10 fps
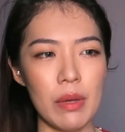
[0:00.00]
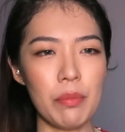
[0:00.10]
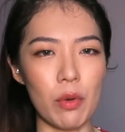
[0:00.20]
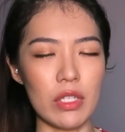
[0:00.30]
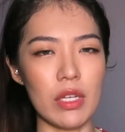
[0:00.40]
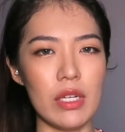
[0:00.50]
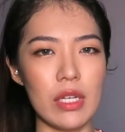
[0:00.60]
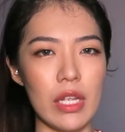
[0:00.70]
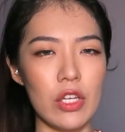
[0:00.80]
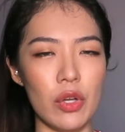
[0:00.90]
potent
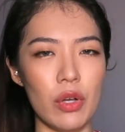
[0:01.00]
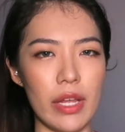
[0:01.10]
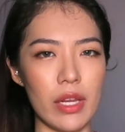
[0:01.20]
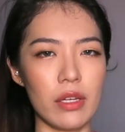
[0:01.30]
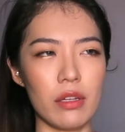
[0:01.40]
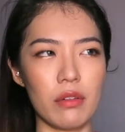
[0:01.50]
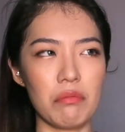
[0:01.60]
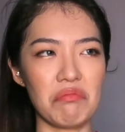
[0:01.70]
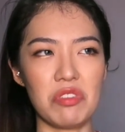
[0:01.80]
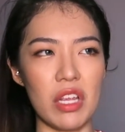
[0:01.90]
than your like,
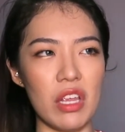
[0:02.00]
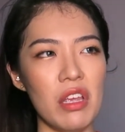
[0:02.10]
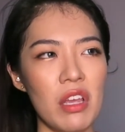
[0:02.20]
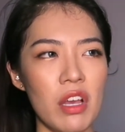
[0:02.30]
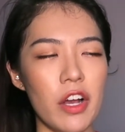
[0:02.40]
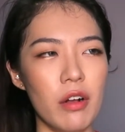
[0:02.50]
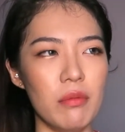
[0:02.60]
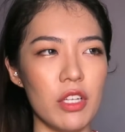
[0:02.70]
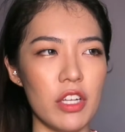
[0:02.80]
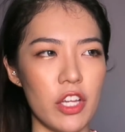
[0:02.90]
say,
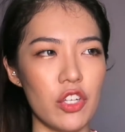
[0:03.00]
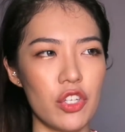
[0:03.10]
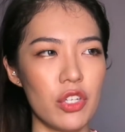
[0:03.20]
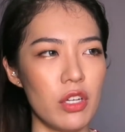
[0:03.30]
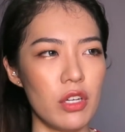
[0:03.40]
Laneige